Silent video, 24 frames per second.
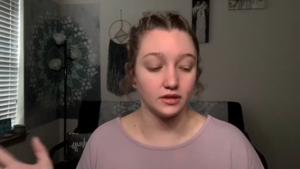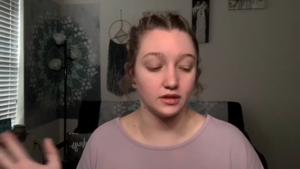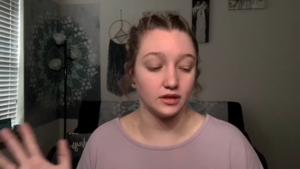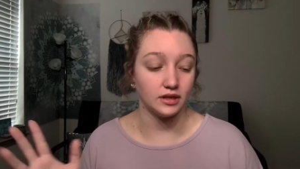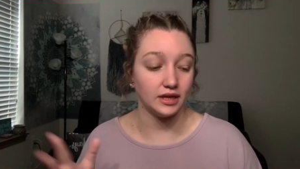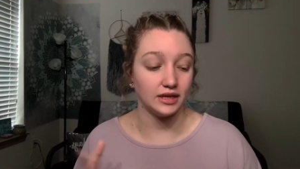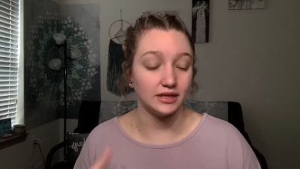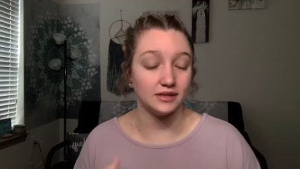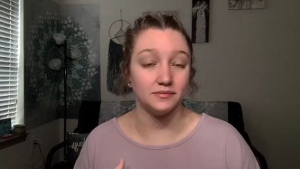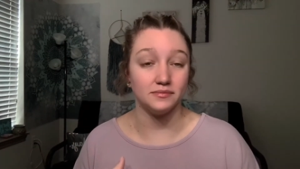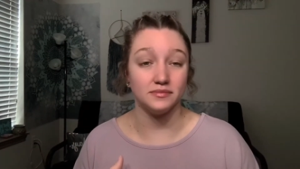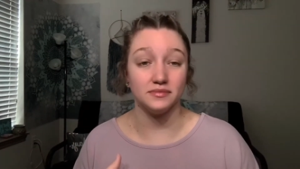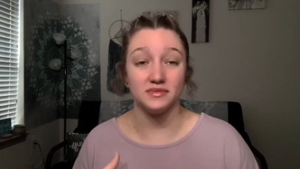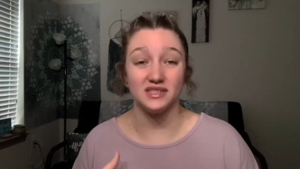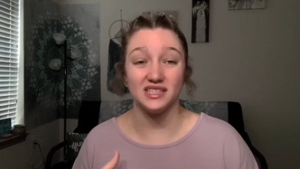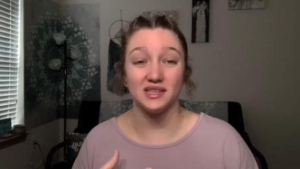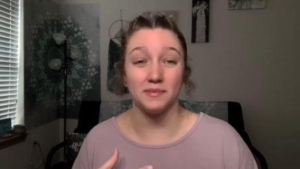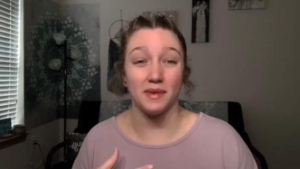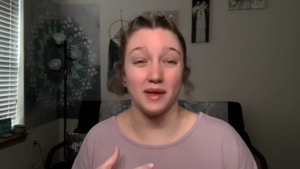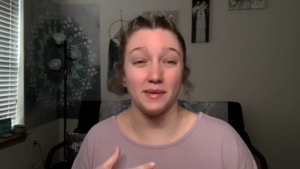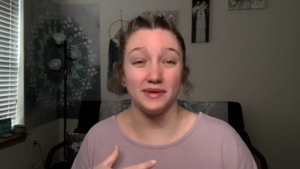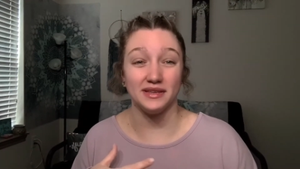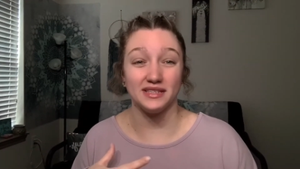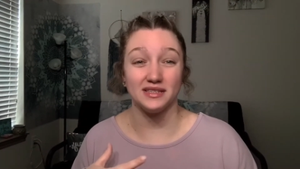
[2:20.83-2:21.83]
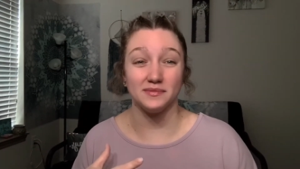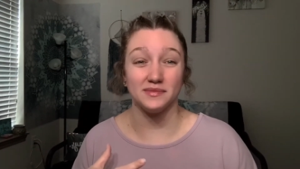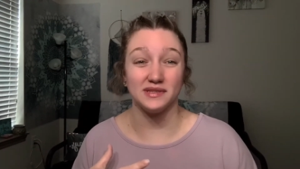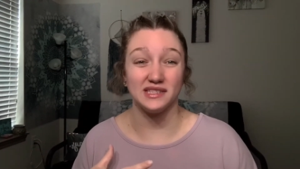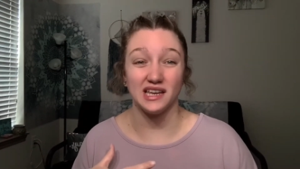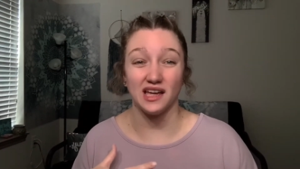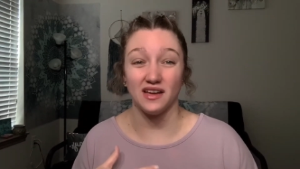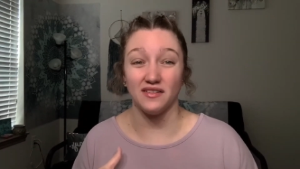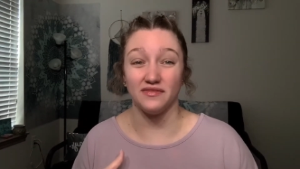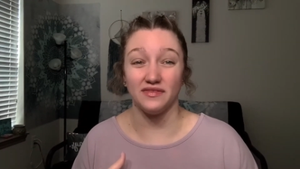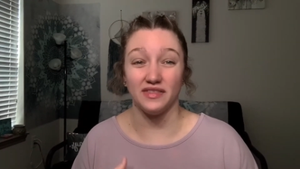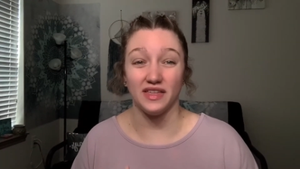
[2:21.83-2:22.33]
get maybe some
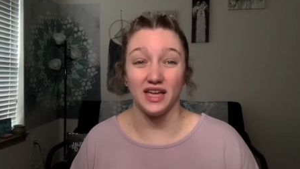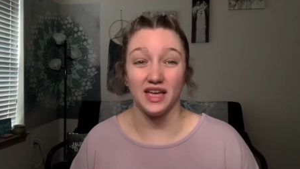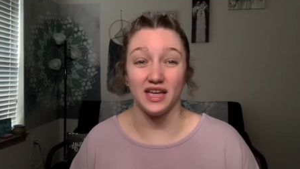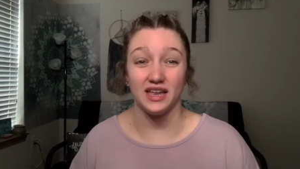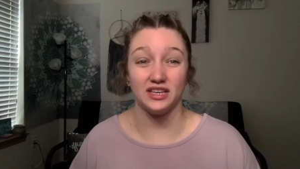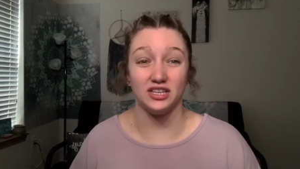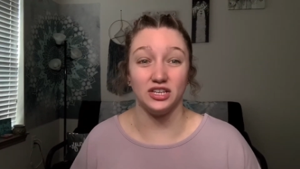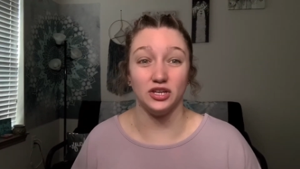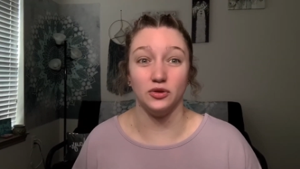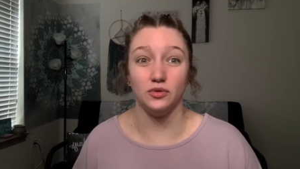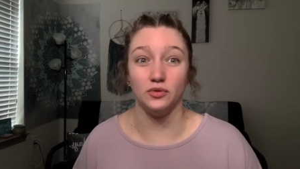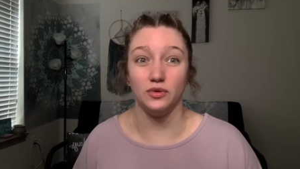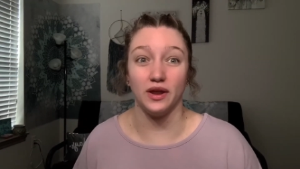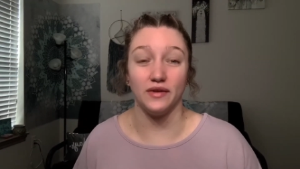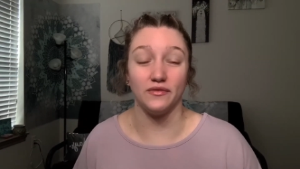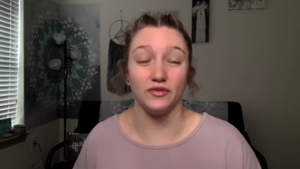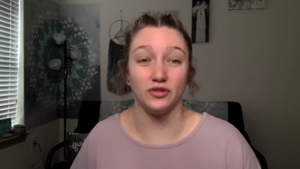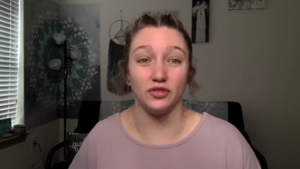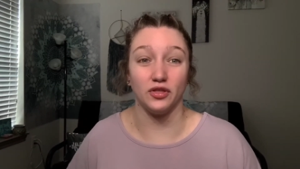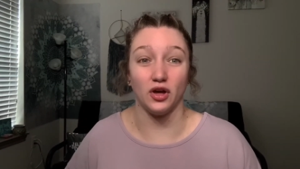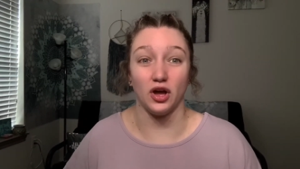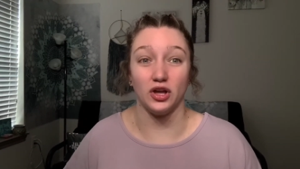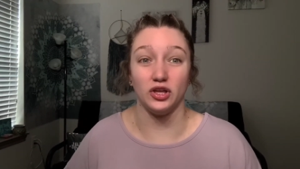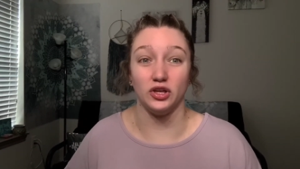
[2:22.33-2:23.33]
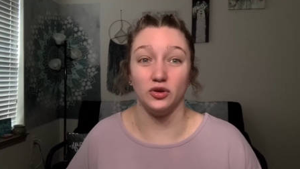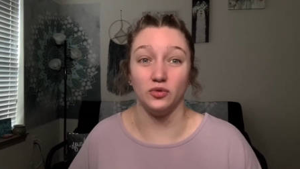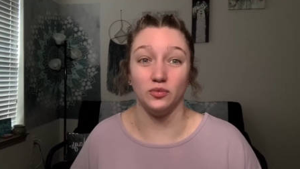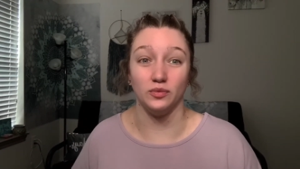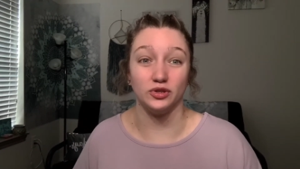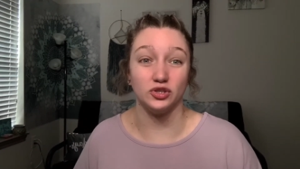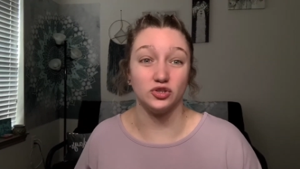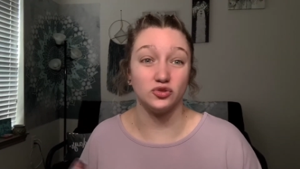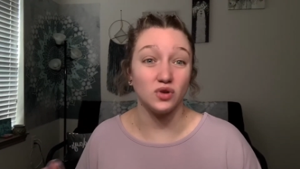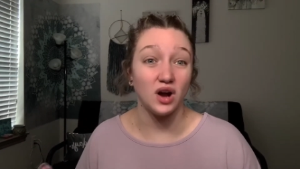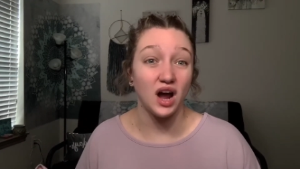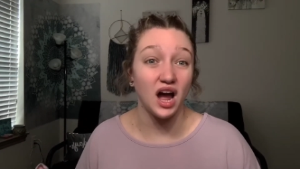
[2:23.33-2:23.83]
stuff that you never thought you
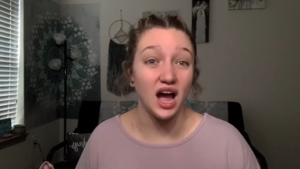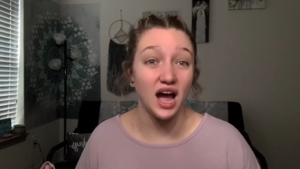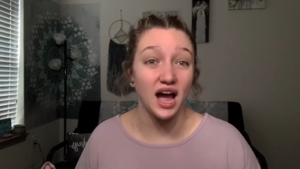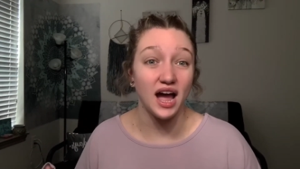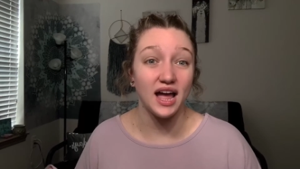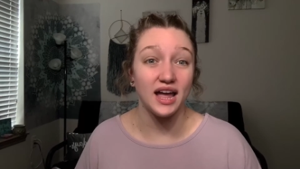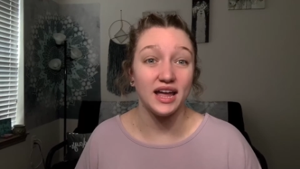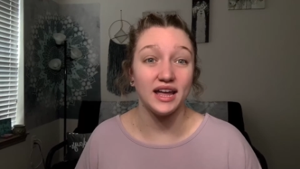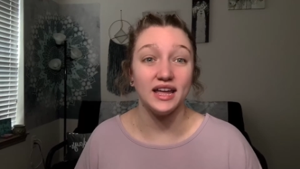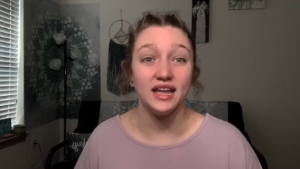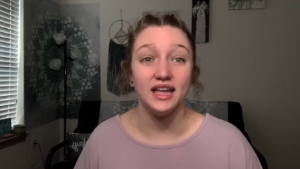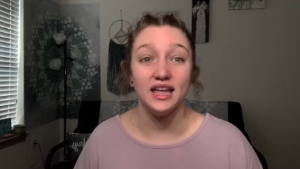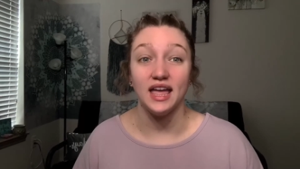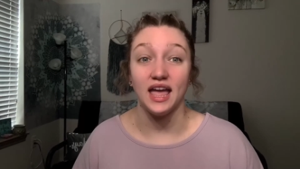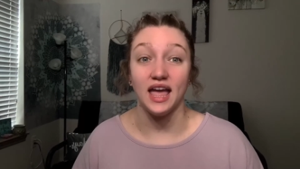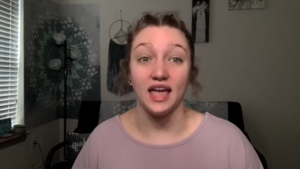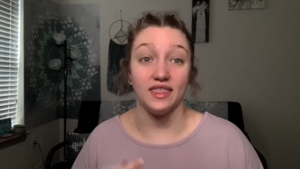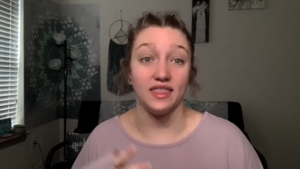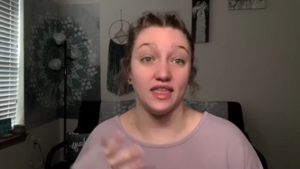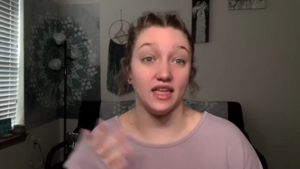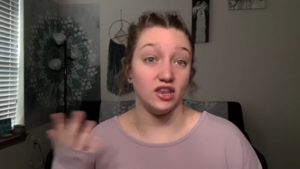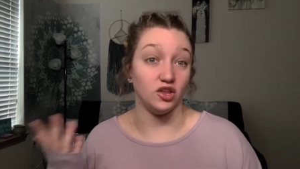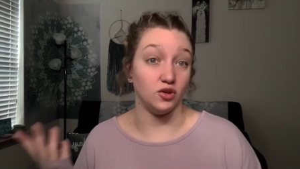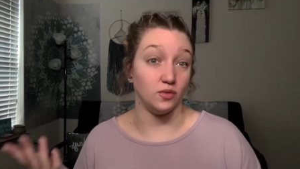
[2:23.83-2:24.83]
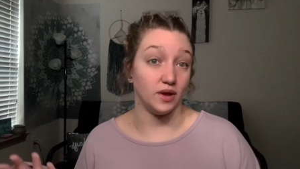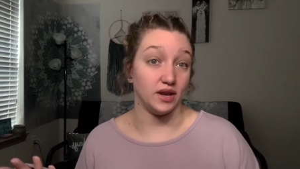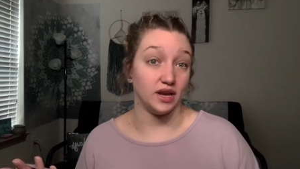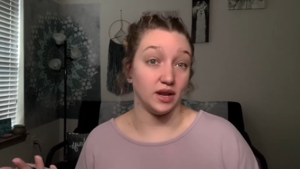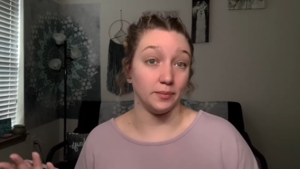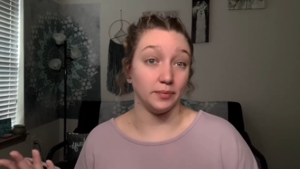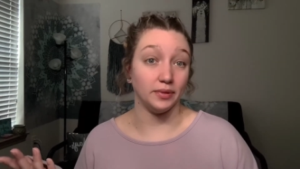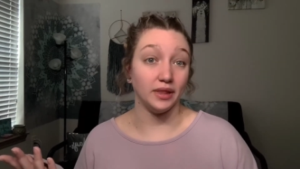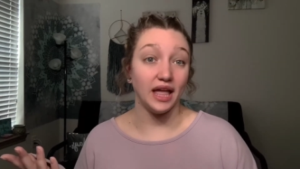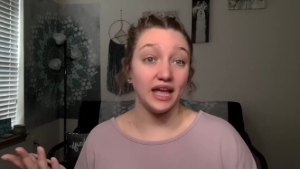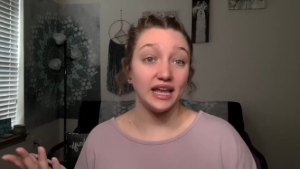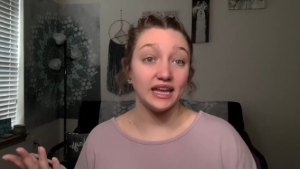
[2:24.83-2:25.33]
would try, and then you end
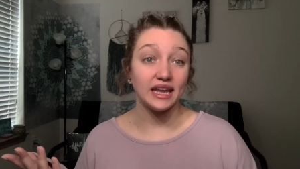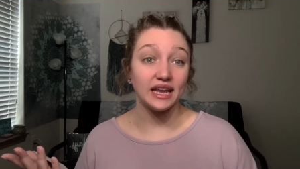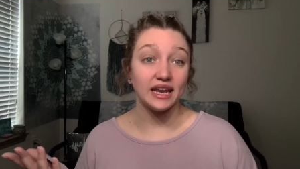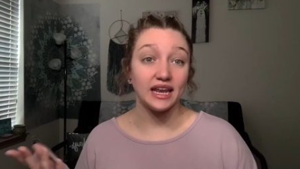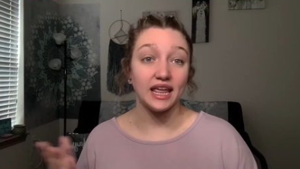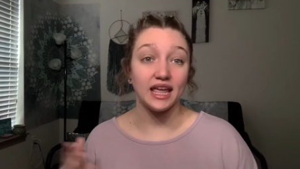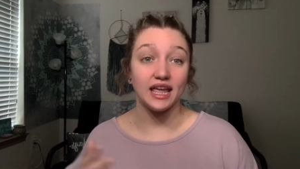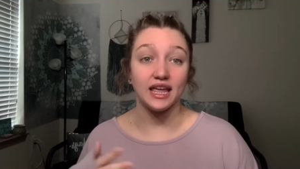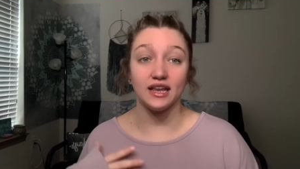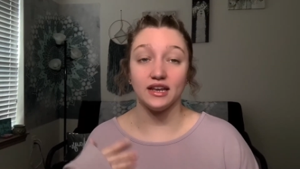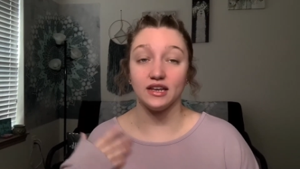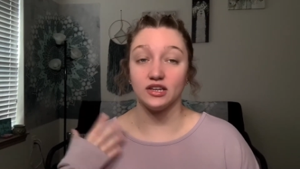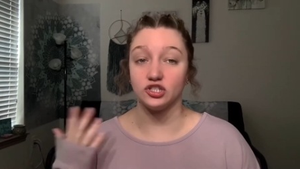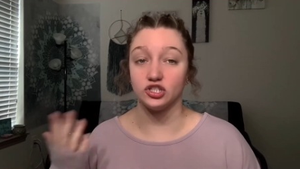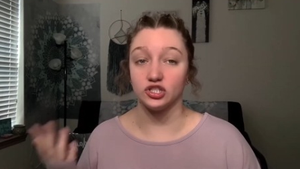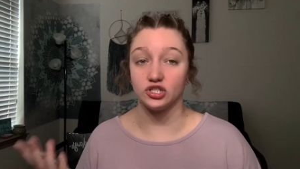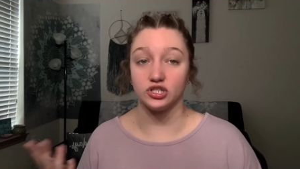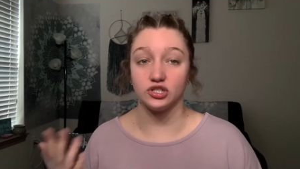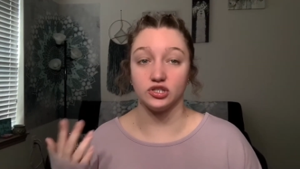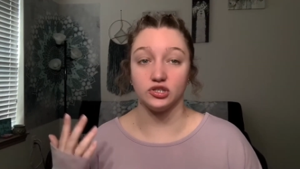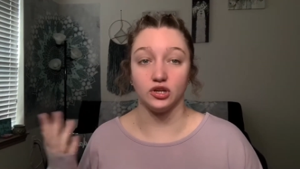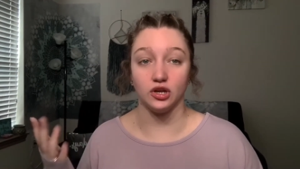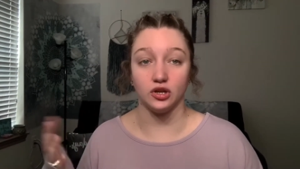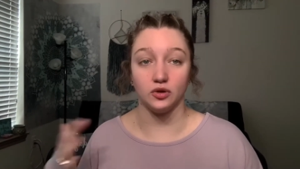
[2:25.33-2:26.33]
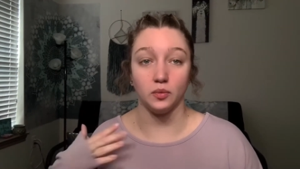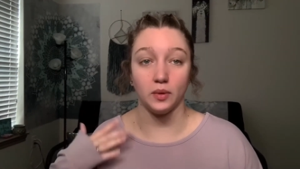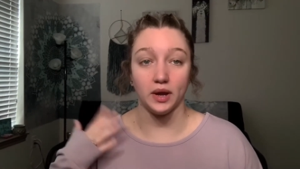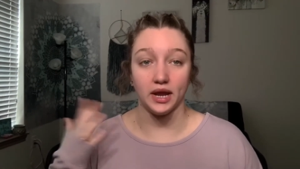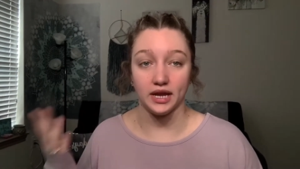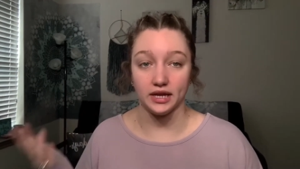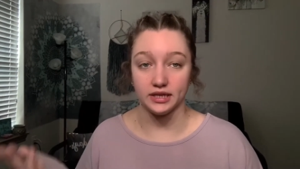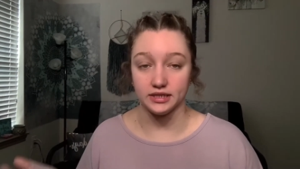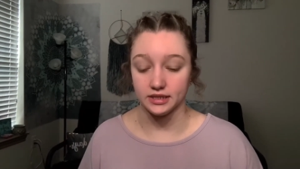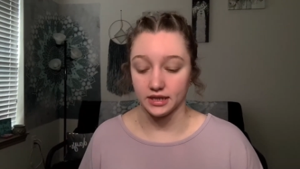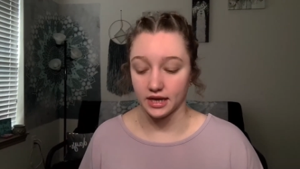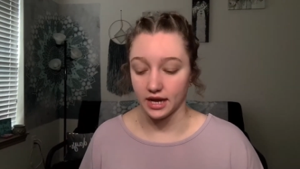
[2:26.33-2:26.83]
up liking it. Just a good
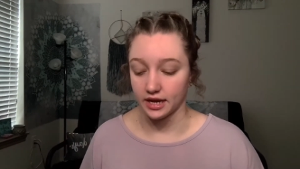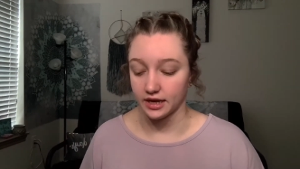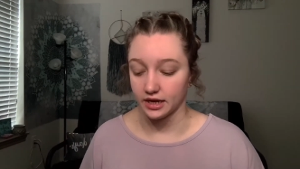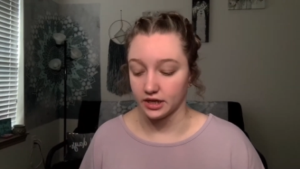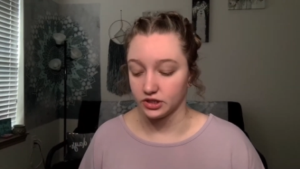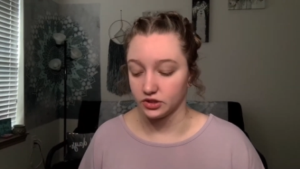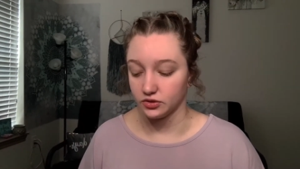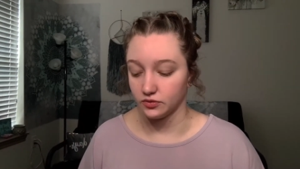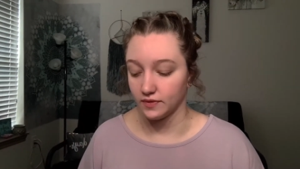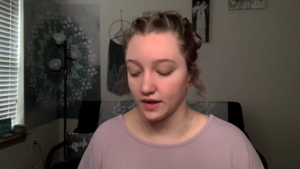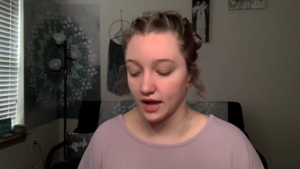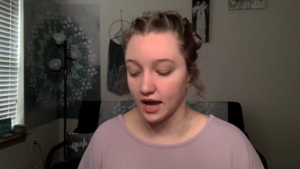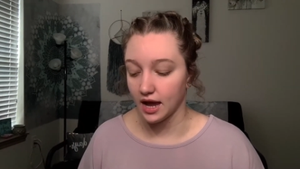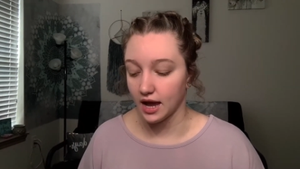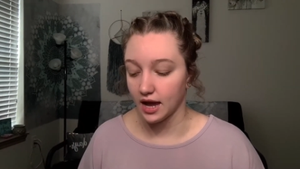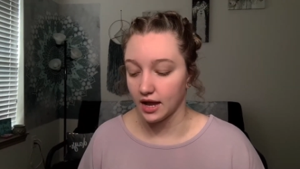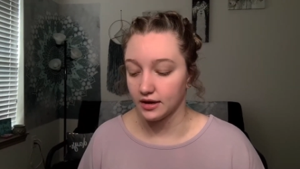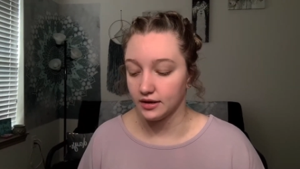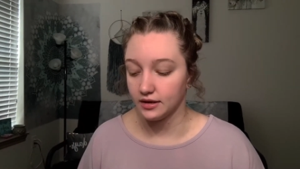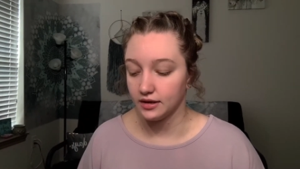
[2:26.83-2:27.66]
way to kind of do that.